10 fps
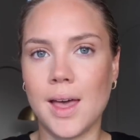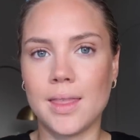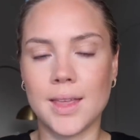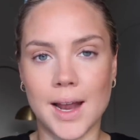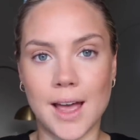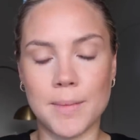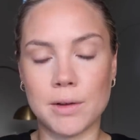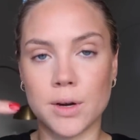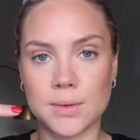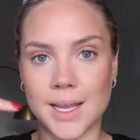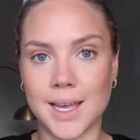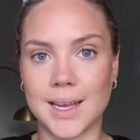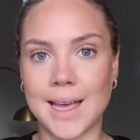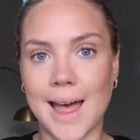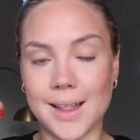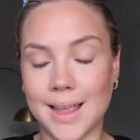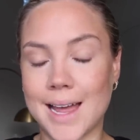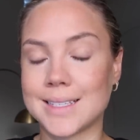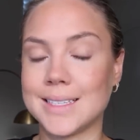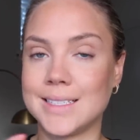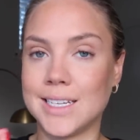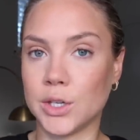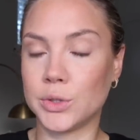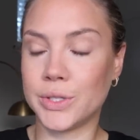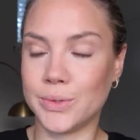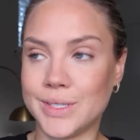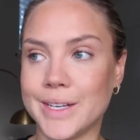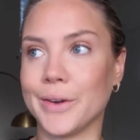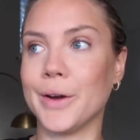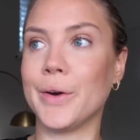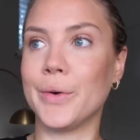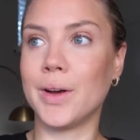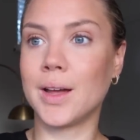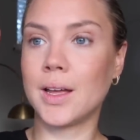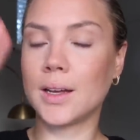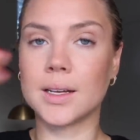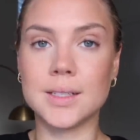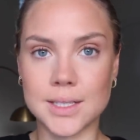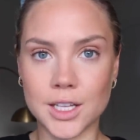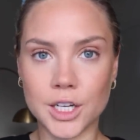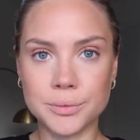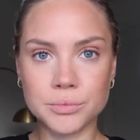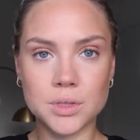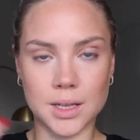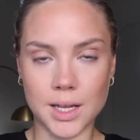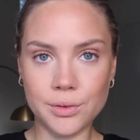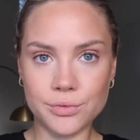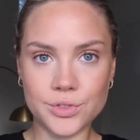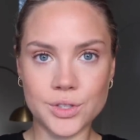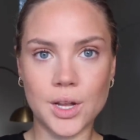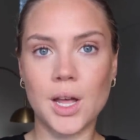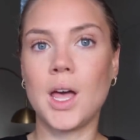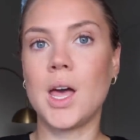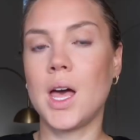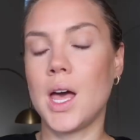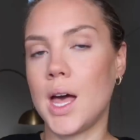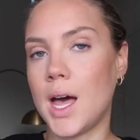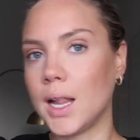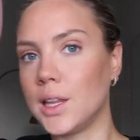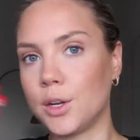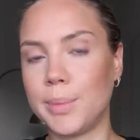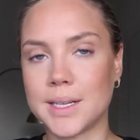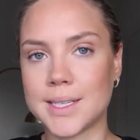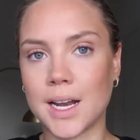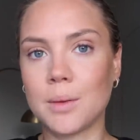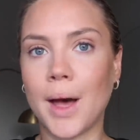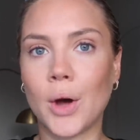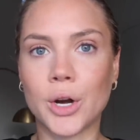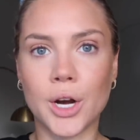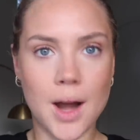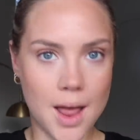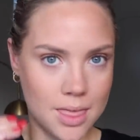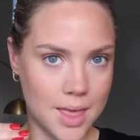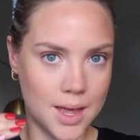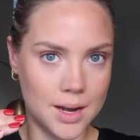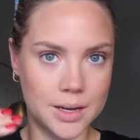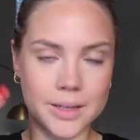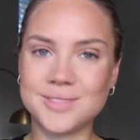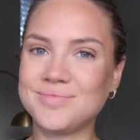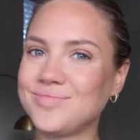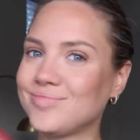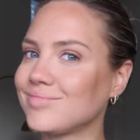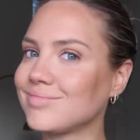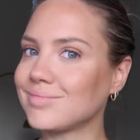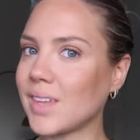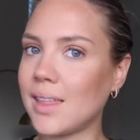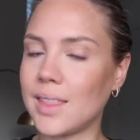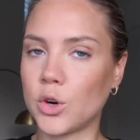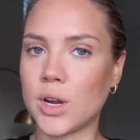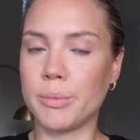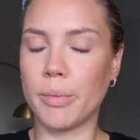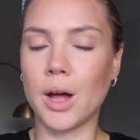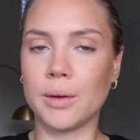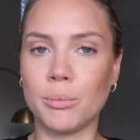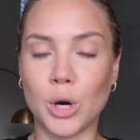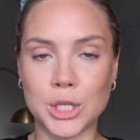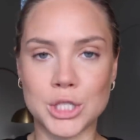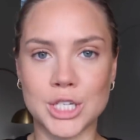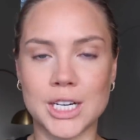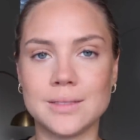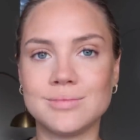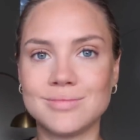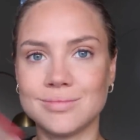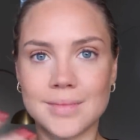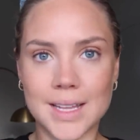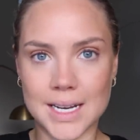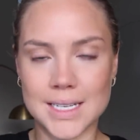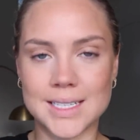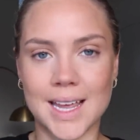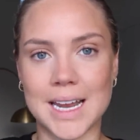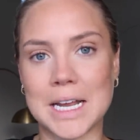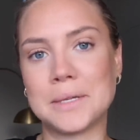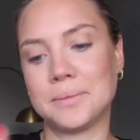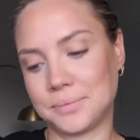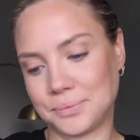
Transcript: Then I have my Rose Ink LX020 Concealer to lift, a little bit of setting powder, and then the cream bronzer that is getting